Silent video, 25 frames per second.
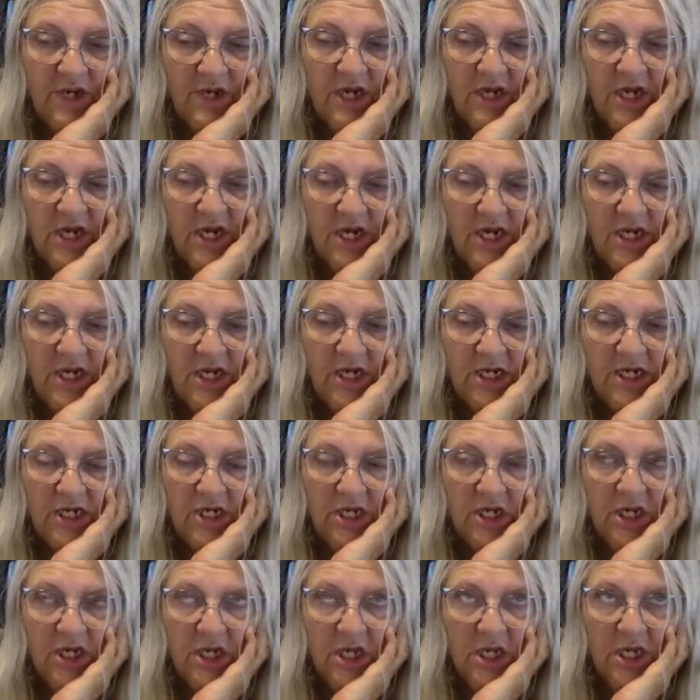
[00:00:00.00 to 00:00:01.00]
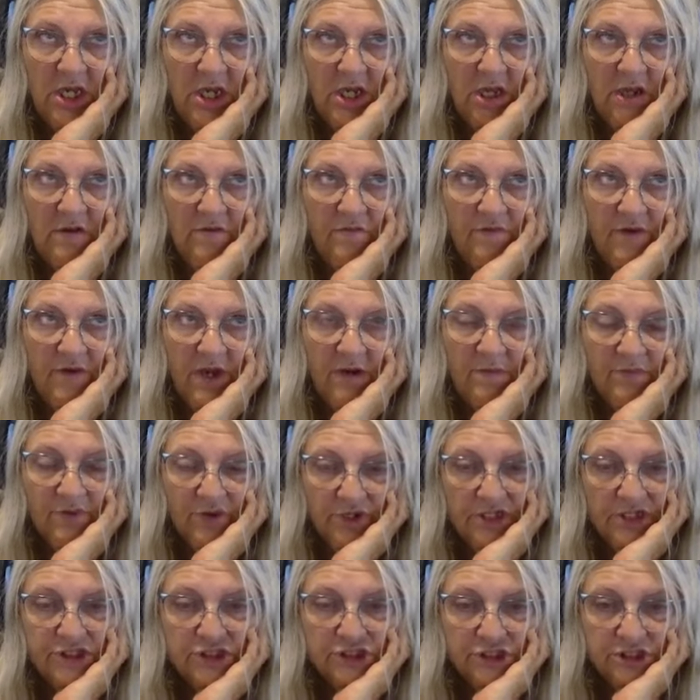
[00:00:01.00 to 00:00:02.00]
a
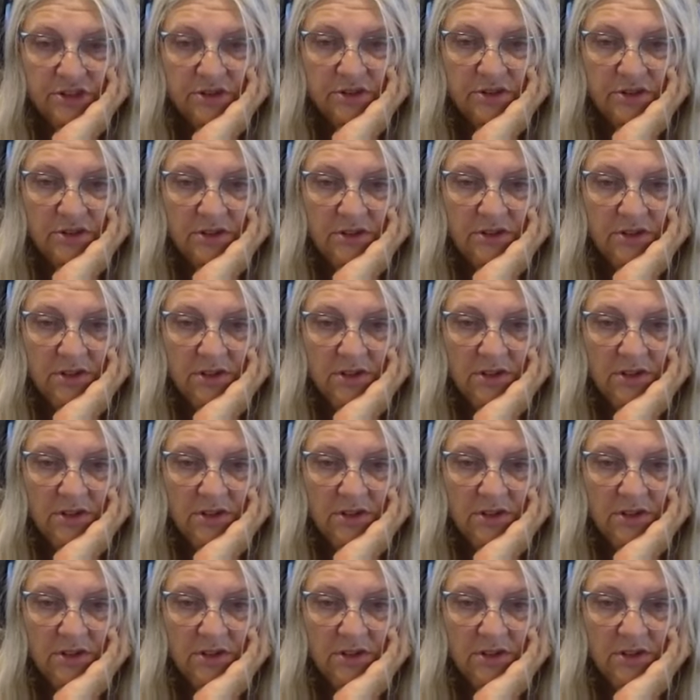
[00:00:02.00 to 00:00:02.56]
vibration,